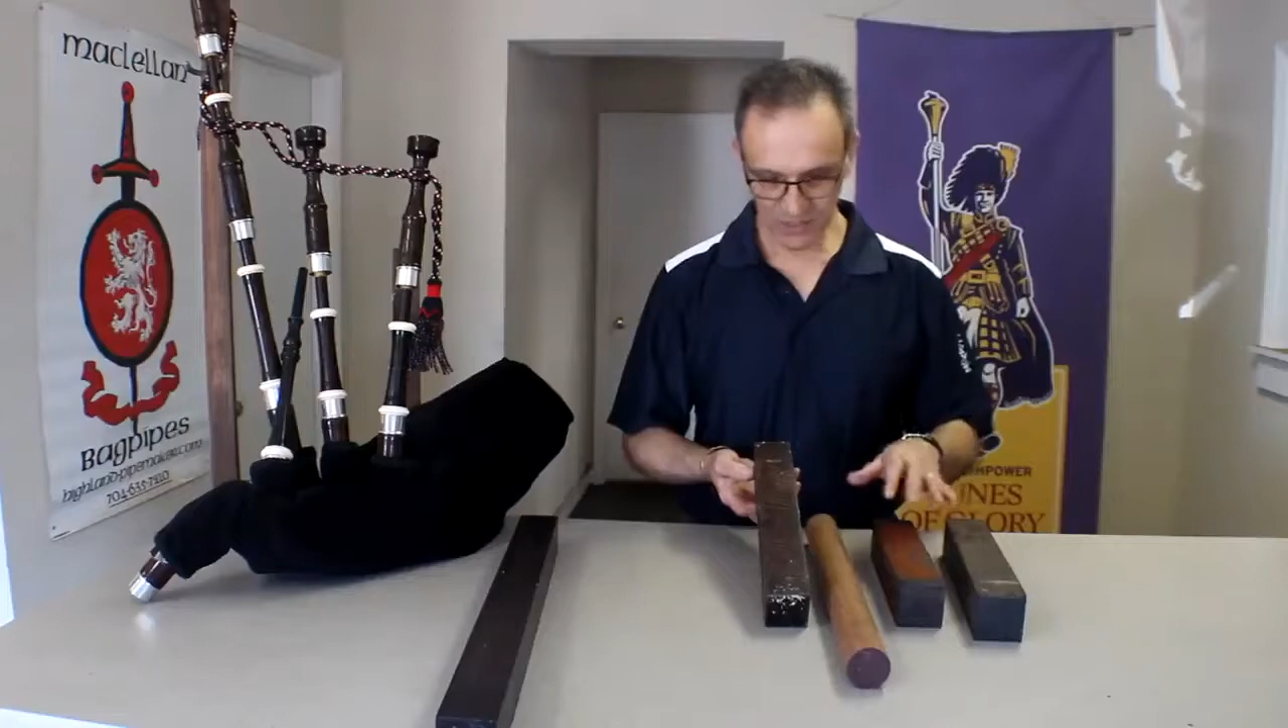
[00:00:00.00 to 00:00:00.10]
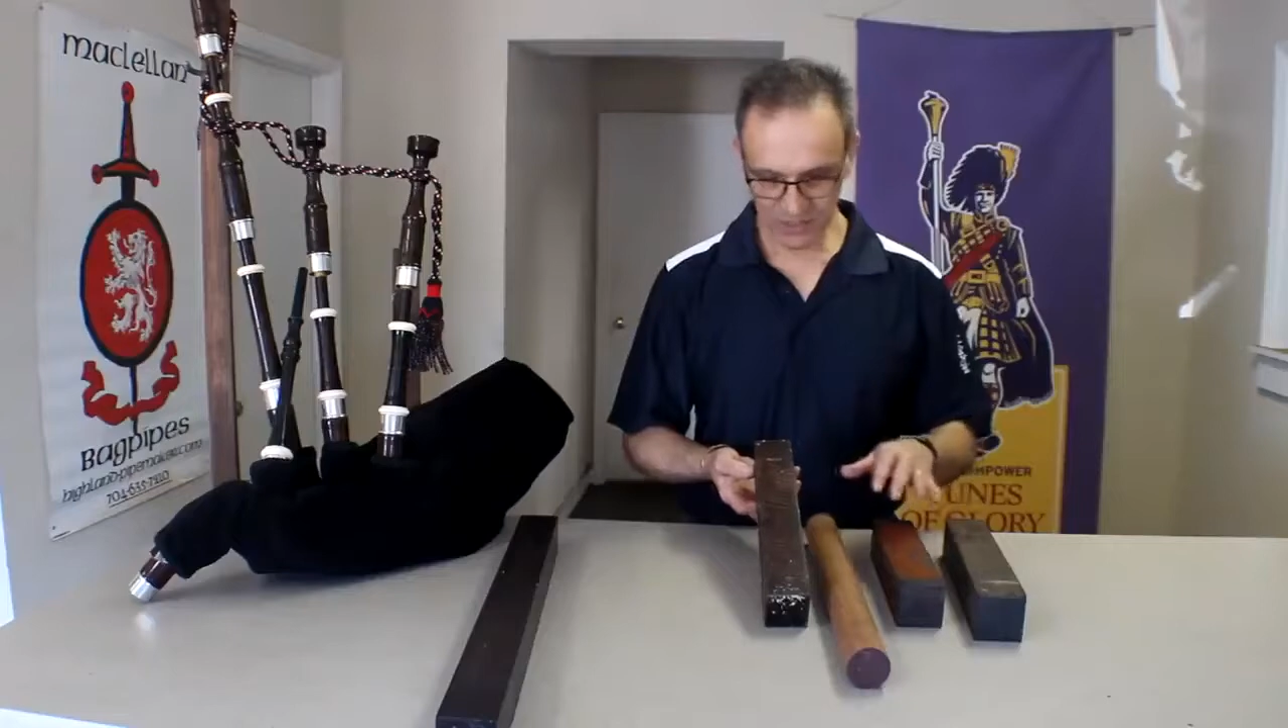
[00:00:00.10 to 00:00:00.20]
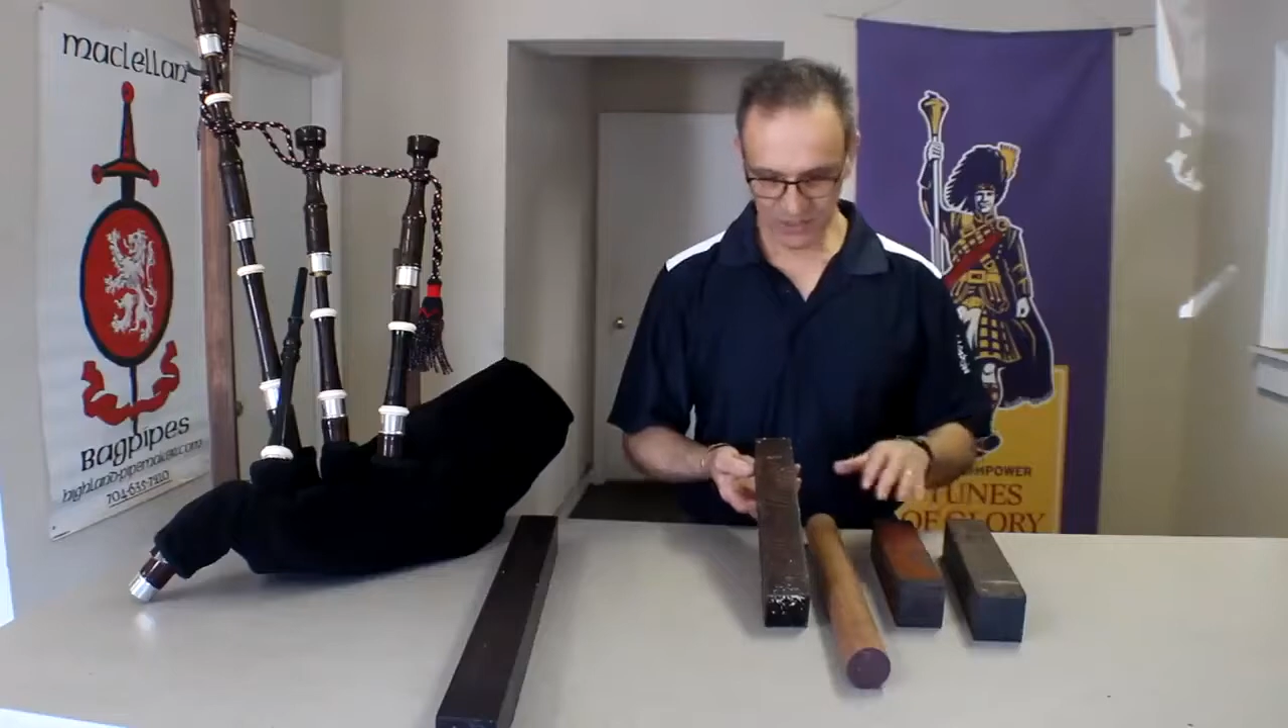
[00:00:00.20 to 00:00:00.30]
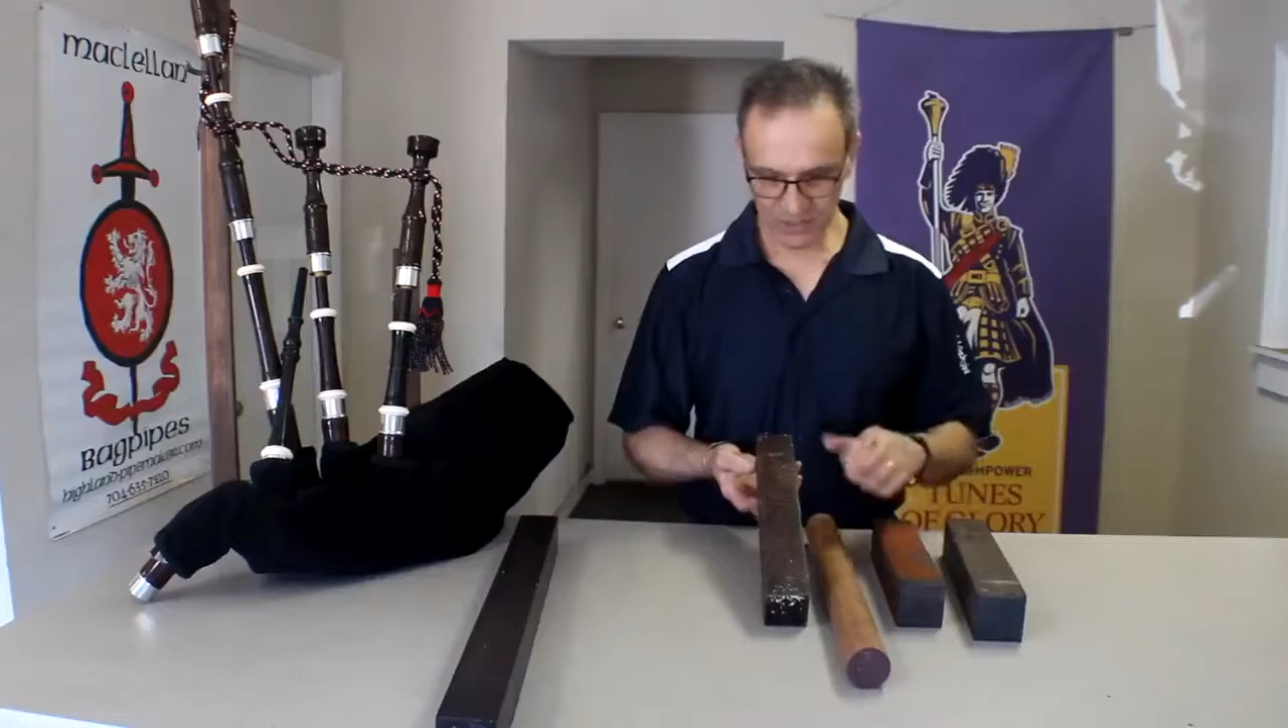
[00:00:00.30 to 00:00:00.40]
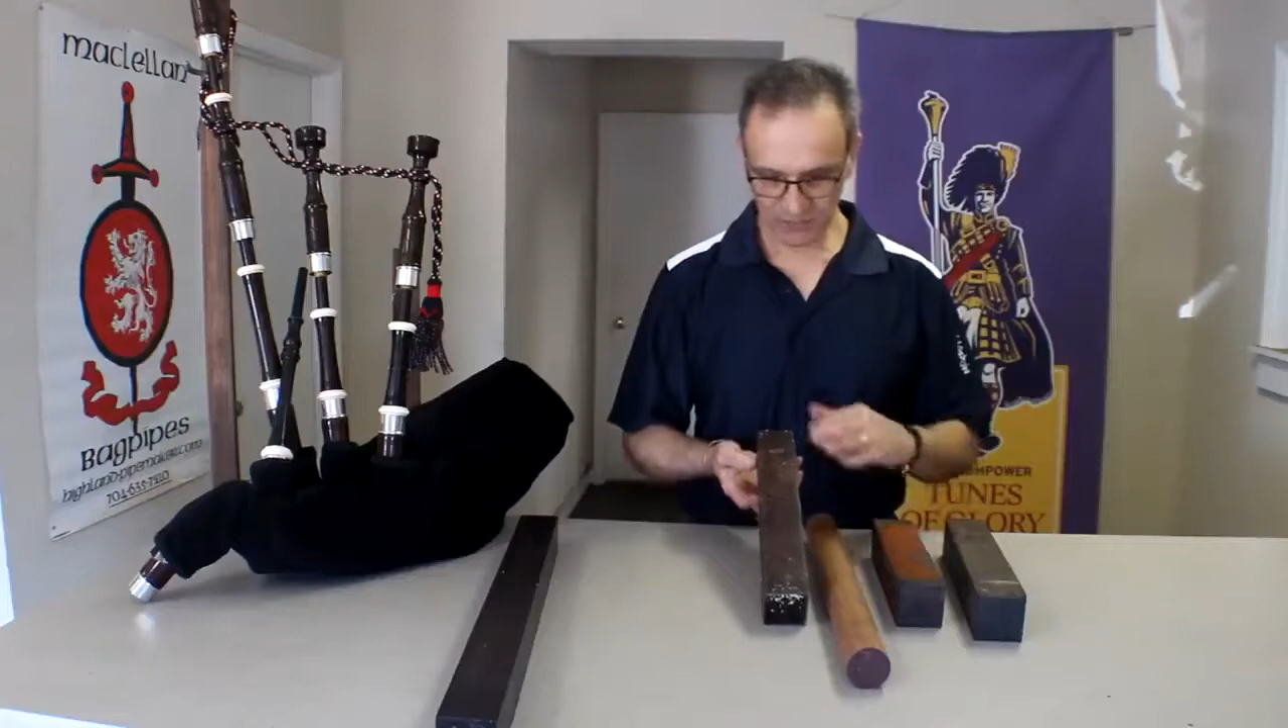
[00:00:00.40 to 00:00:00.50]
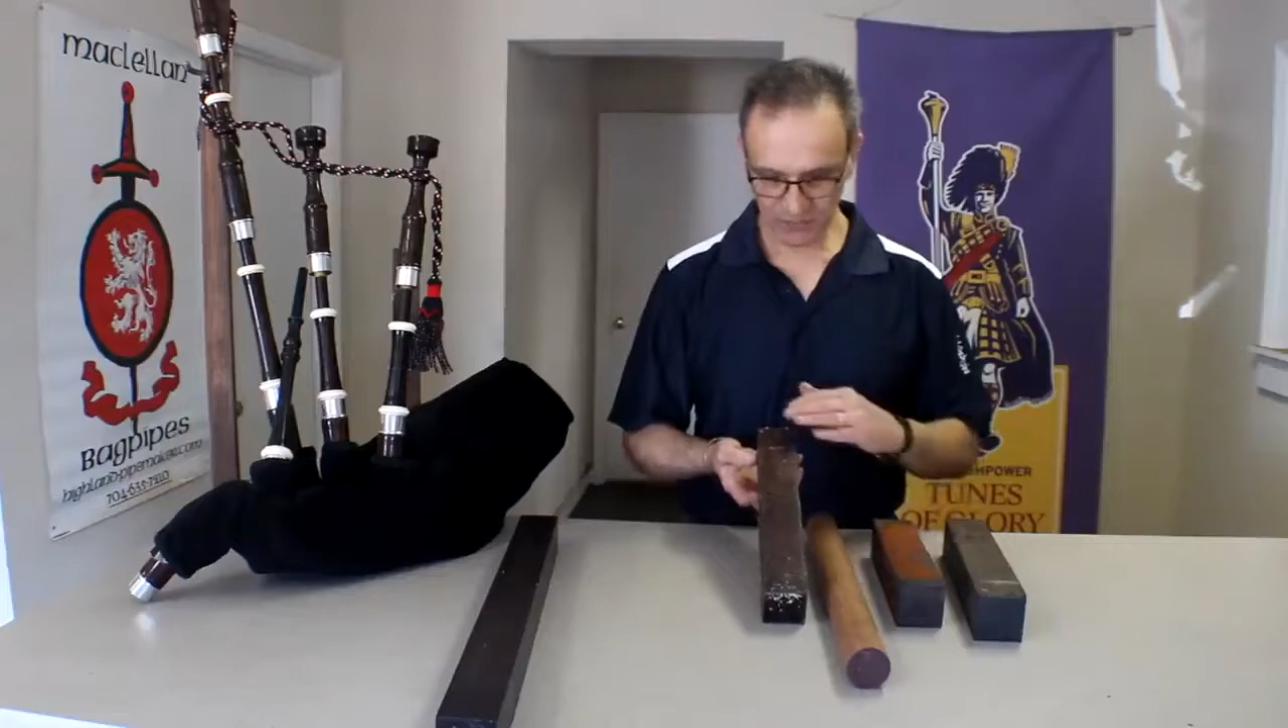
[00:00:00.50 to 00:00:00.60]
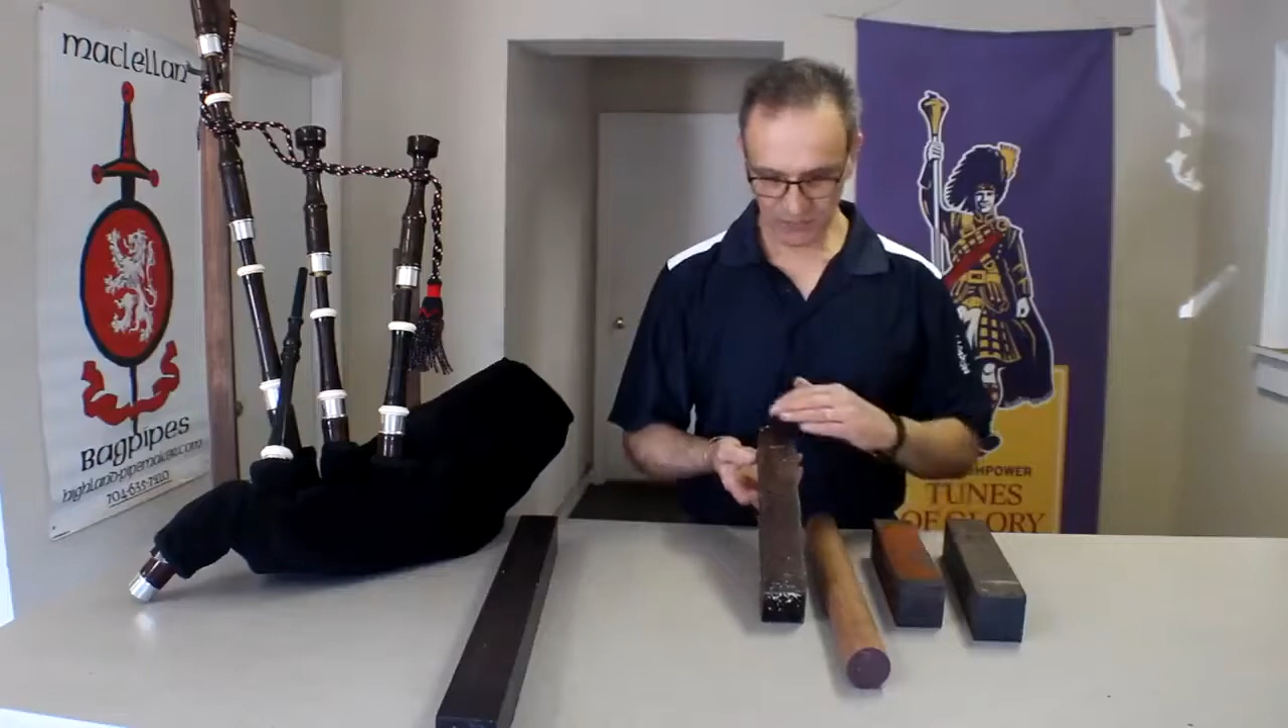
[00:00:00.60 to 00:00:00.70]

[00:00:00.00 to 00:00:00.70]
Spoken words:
much,